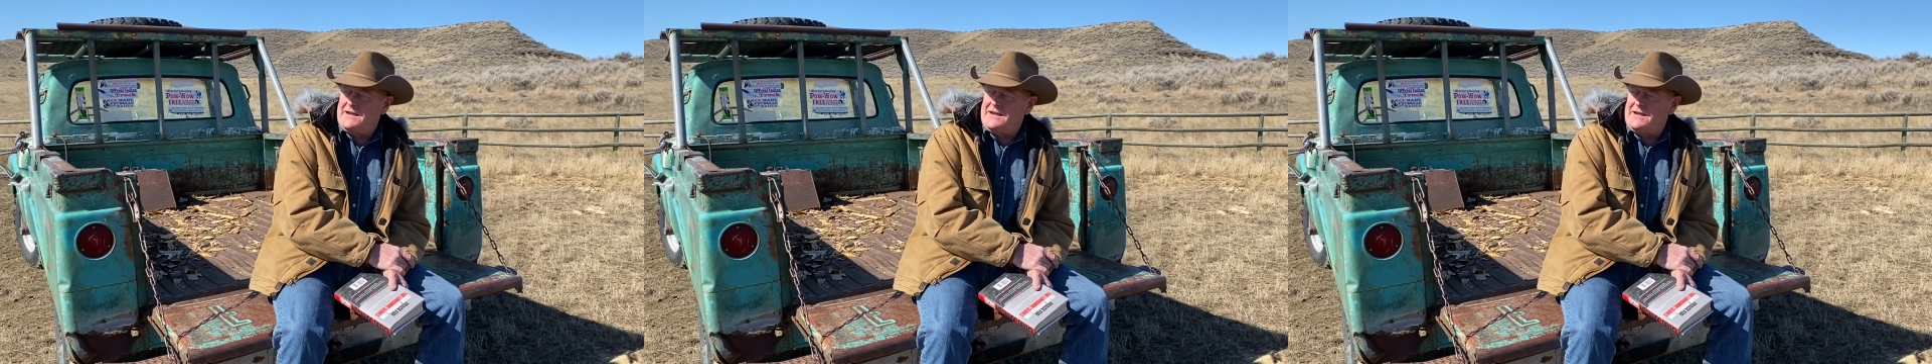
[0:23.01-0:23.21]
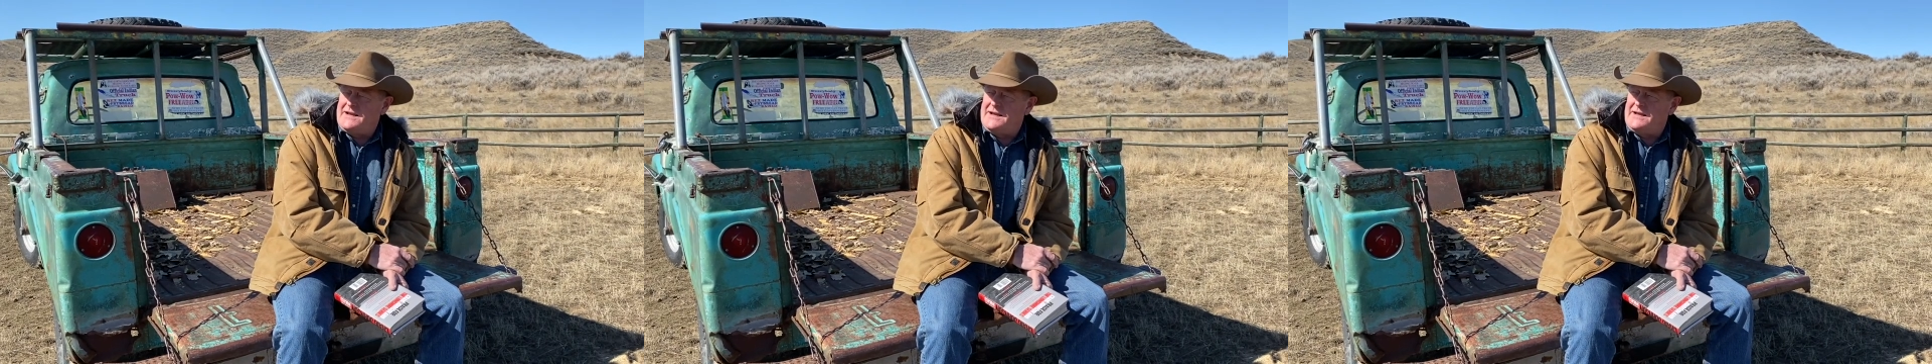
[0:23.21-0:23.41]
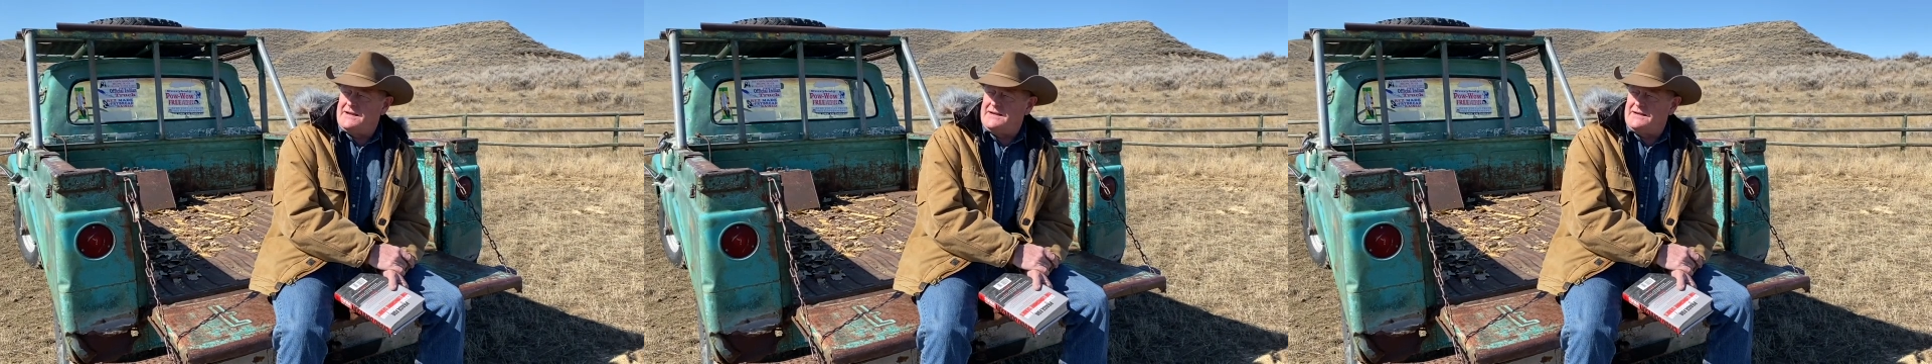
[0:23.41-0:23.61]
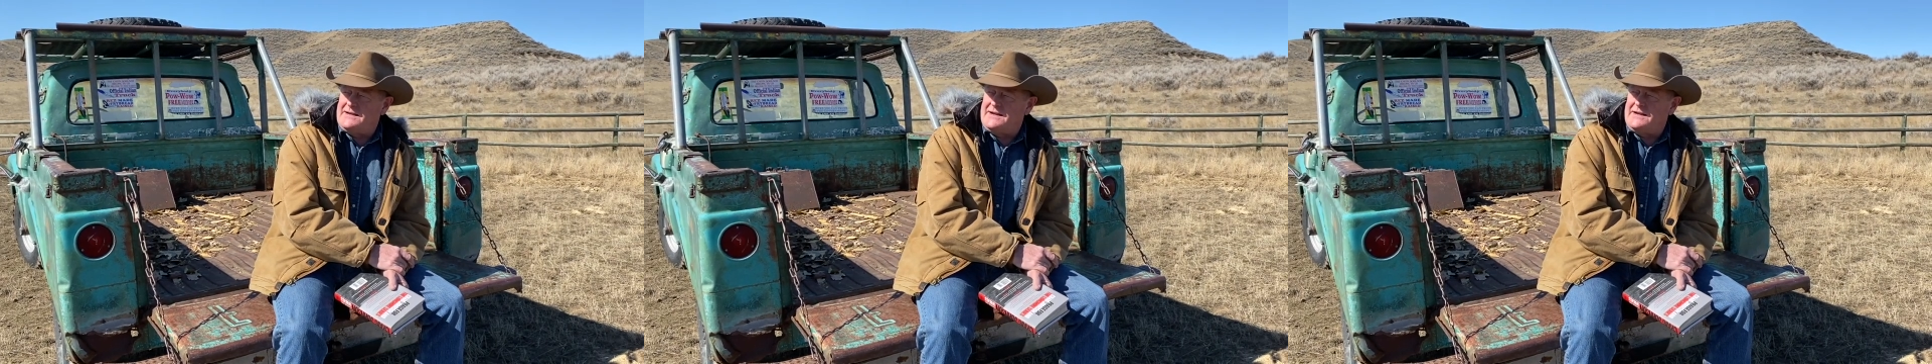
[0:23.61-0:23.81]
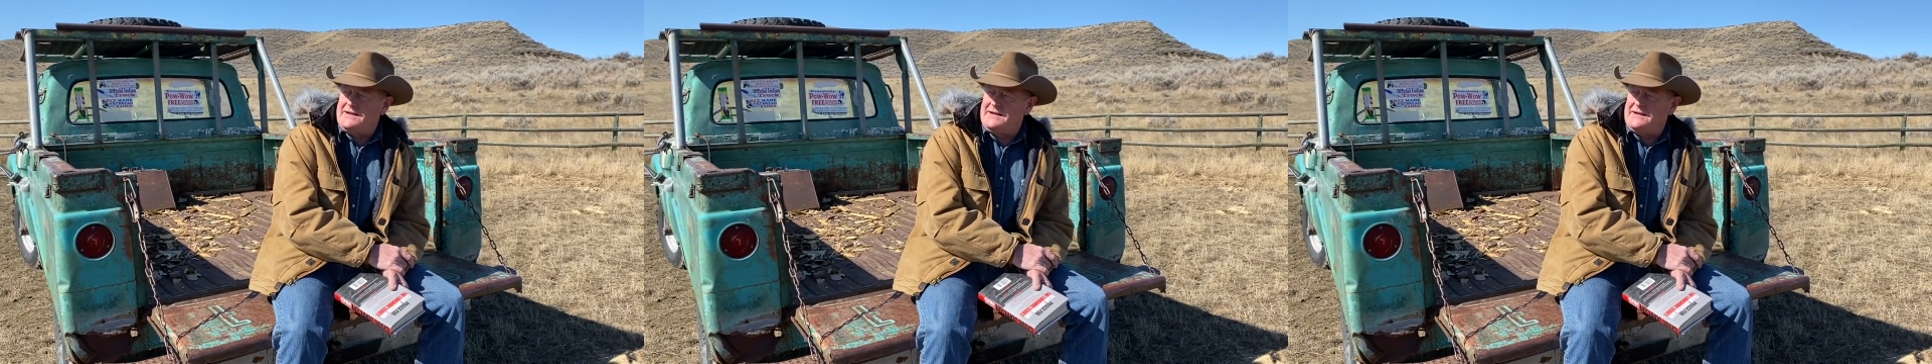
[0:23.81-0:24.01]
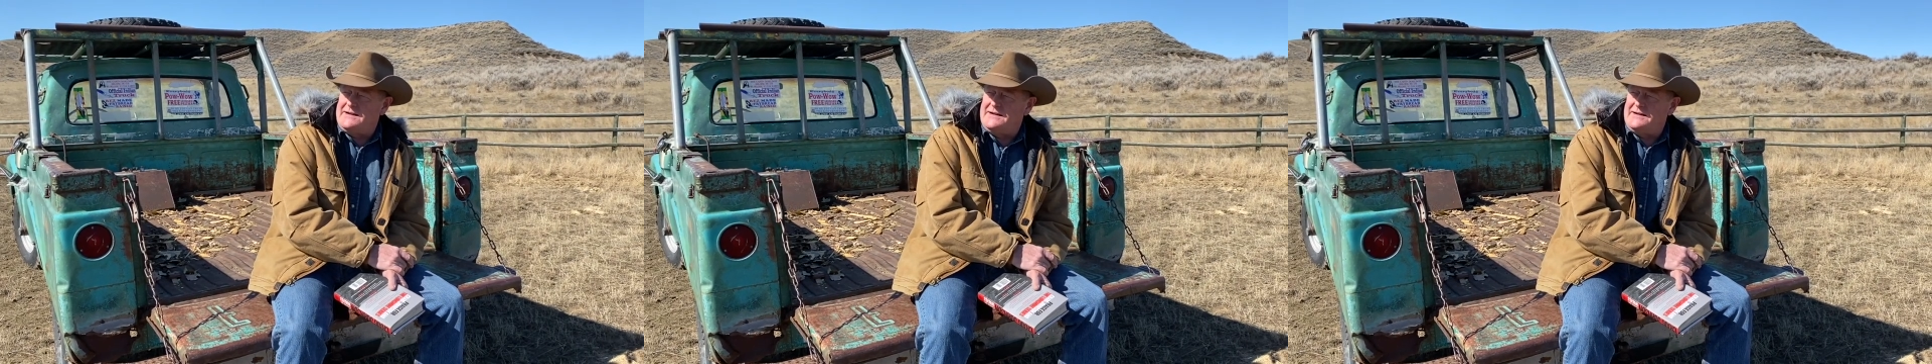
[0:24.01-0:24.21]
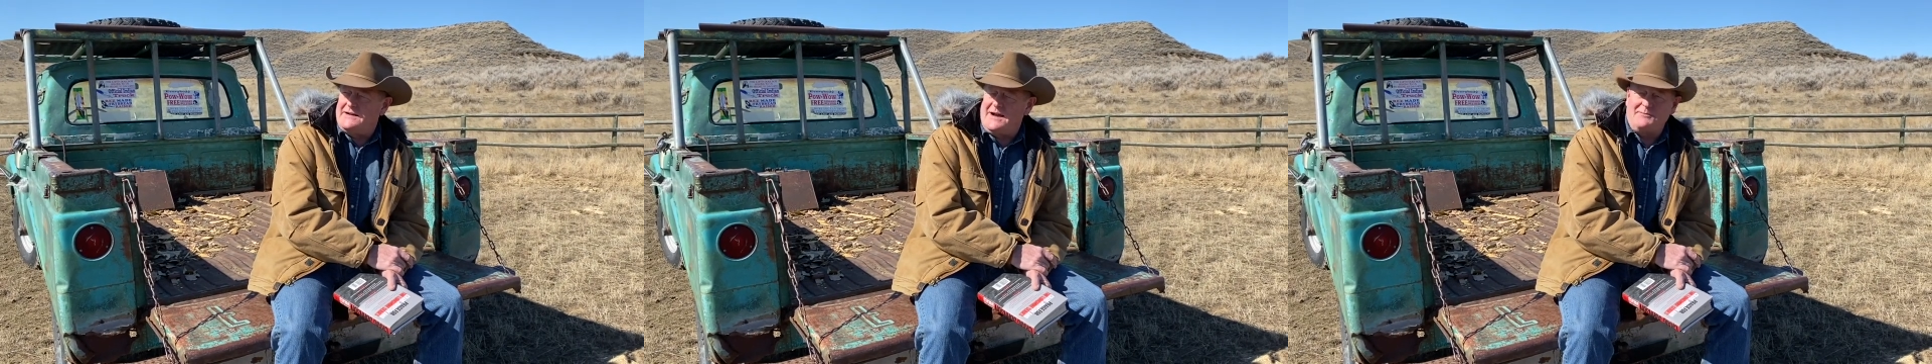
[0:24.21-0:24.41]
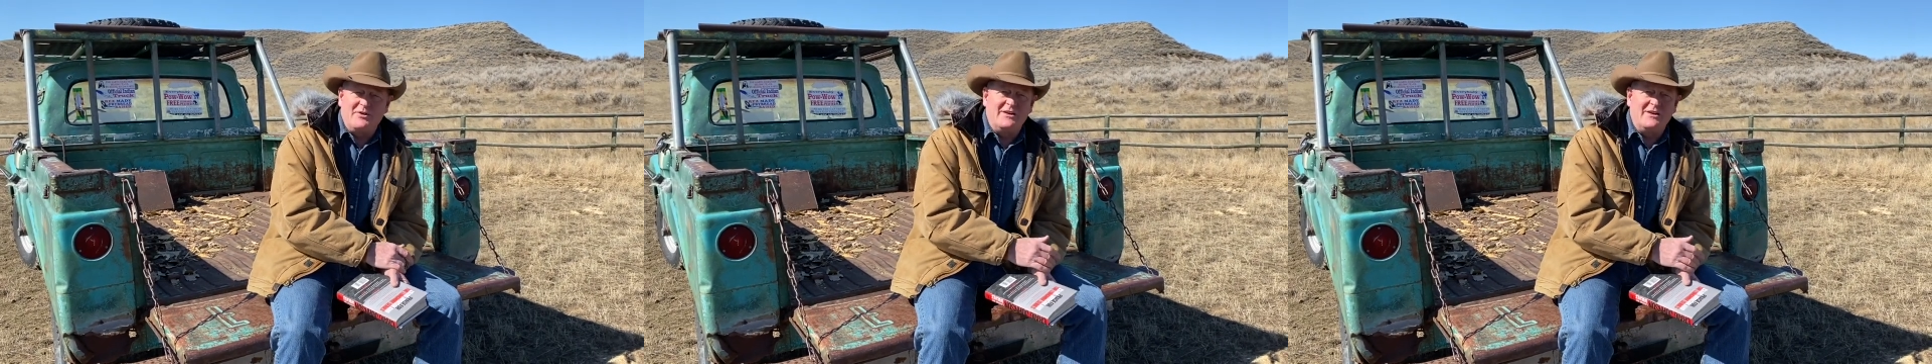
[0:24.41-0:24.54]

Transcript: And I'm